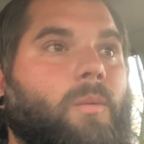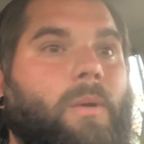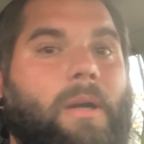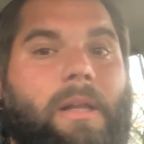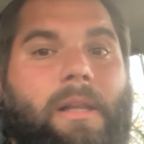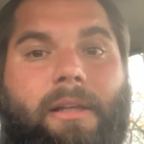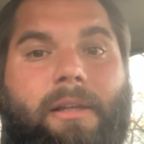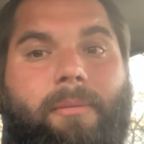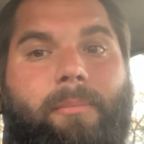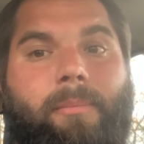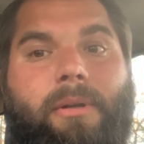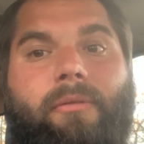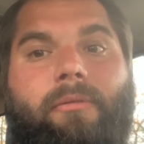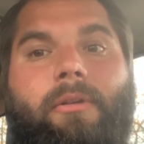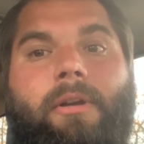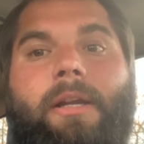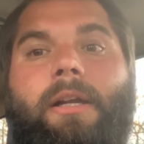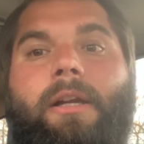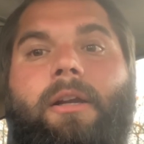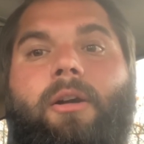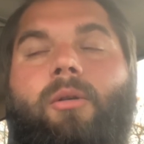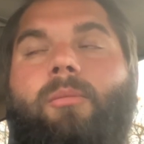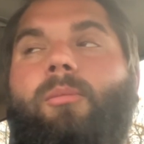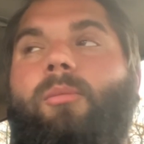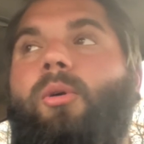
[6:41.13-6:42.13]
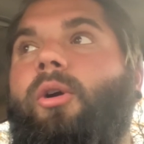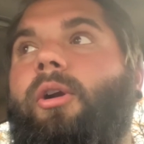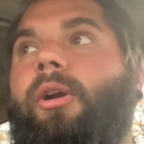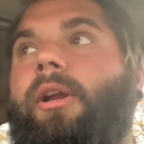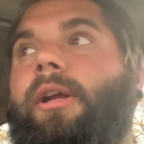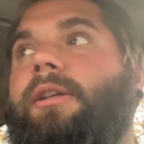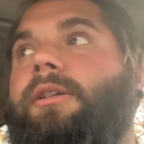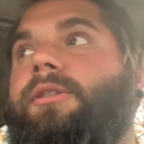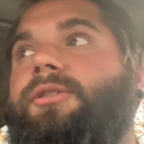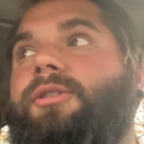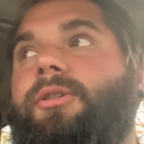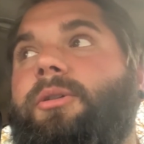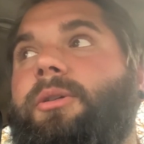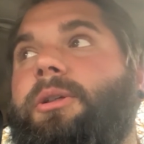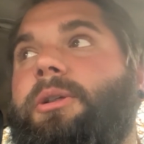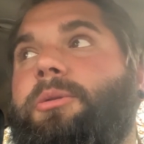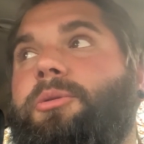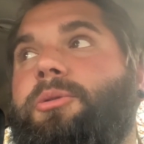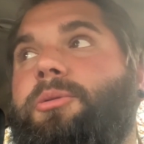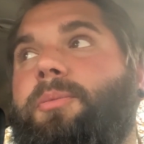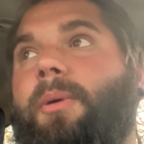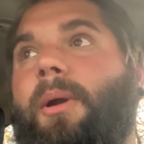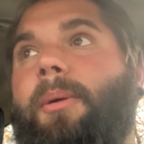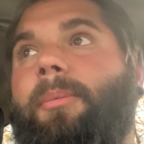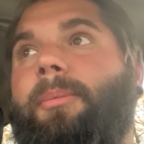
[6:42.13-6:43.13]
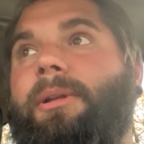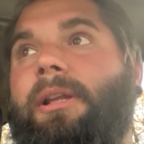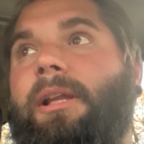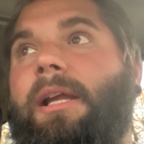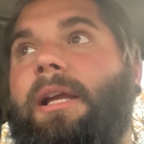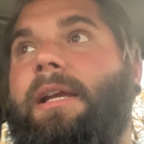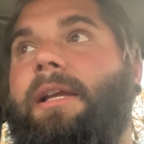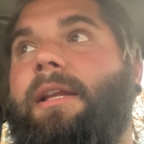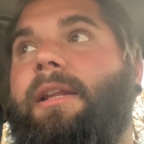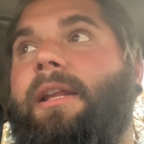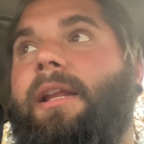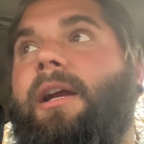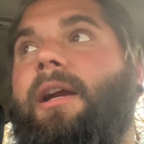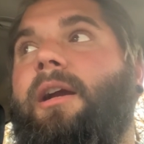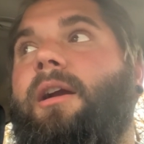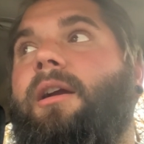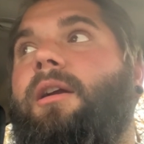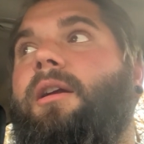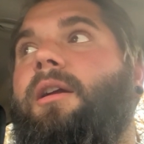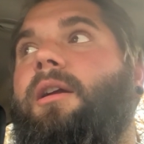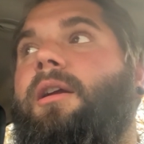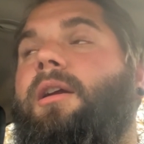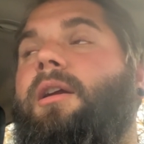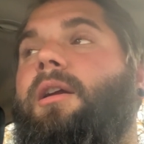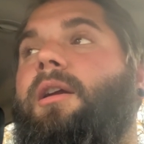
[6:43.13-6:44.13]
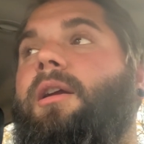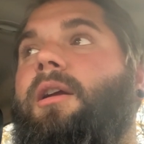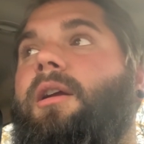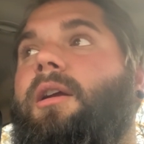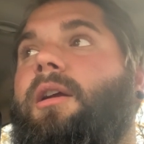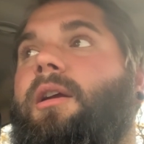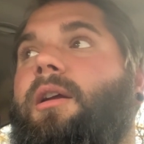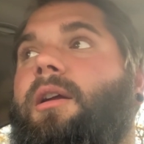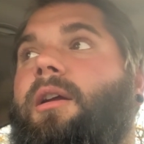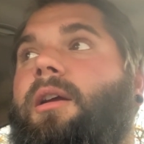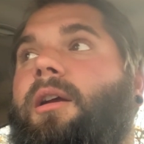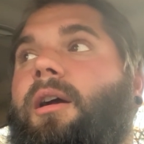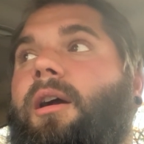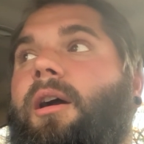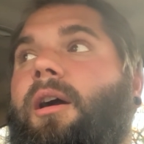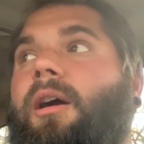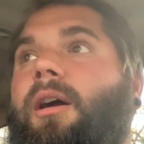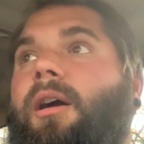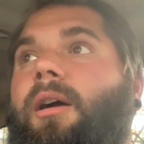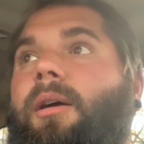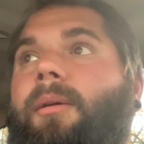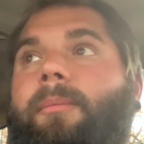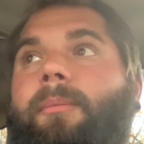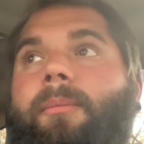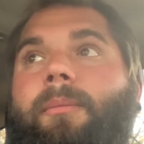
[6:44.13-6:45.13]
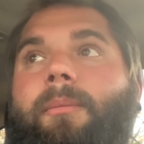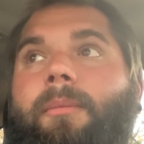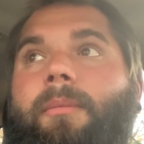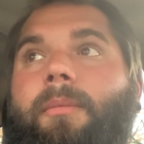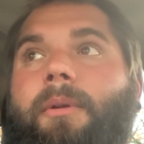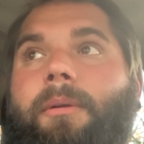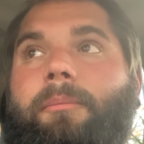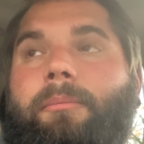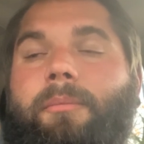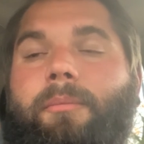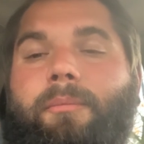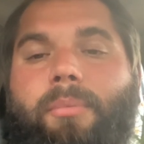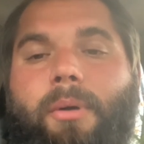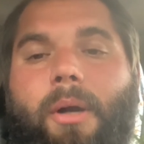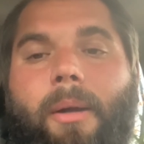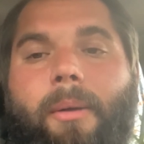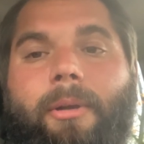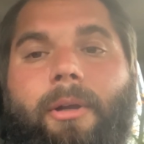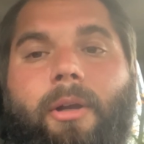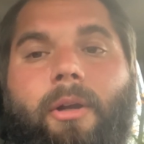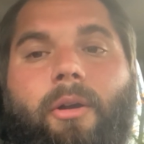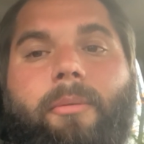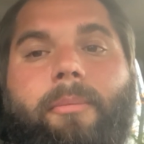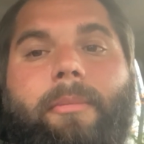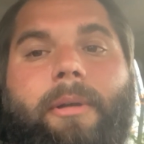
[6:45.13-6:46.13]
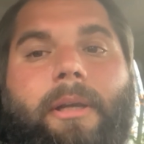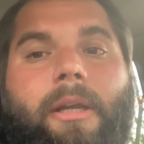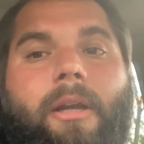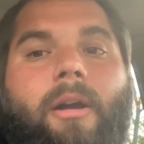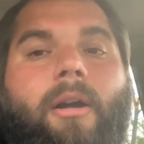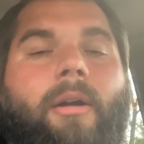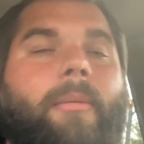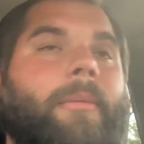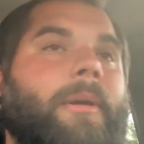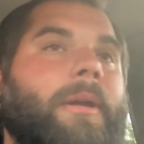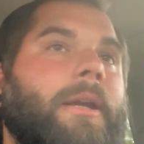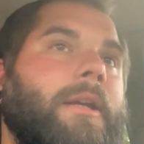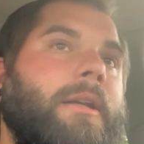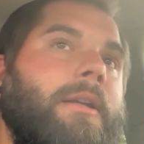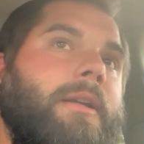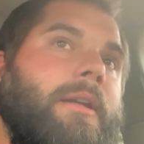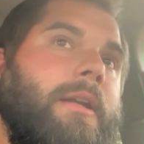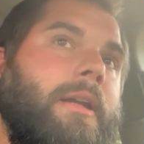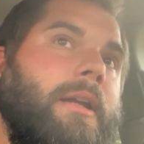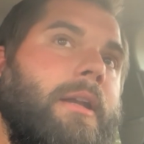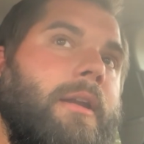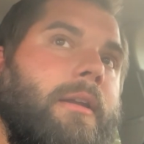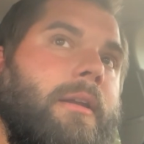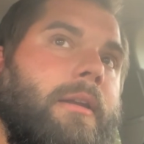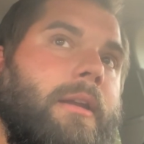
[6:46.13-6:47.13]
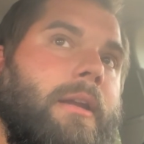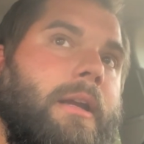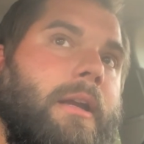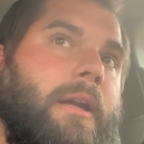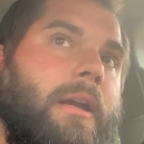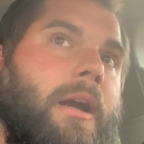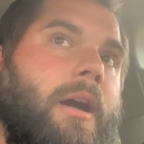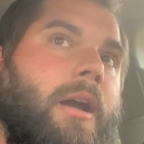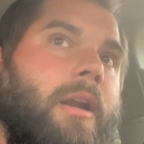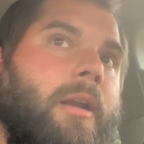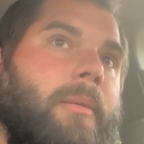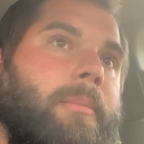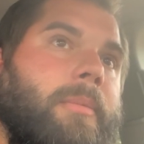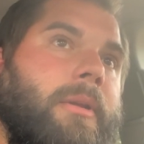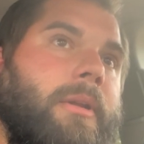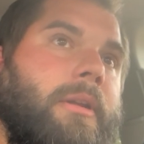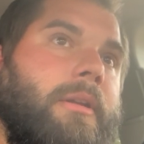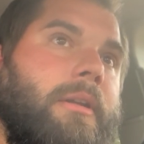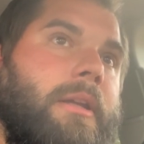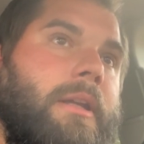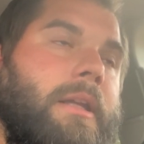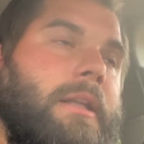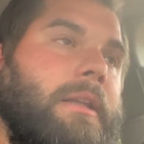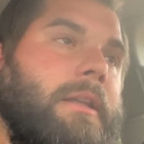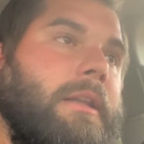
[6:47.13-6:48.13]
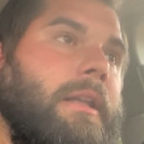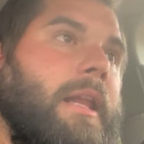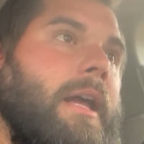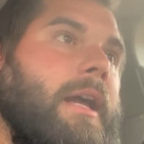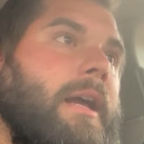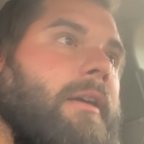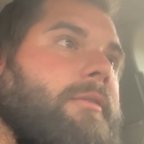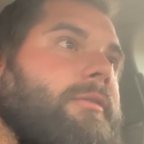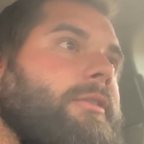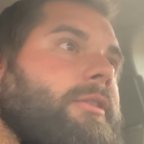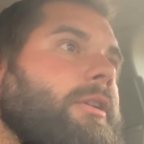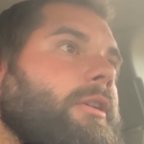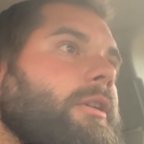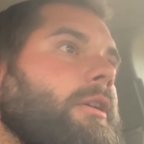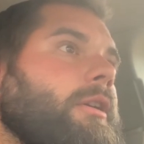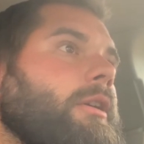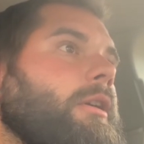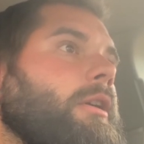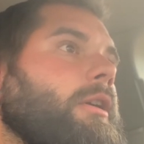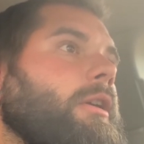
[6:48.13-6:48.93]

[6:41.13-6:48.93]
while it'd been raining all morning. So he was probably laying there uh, and probably heard me coming and, and got up and, and left.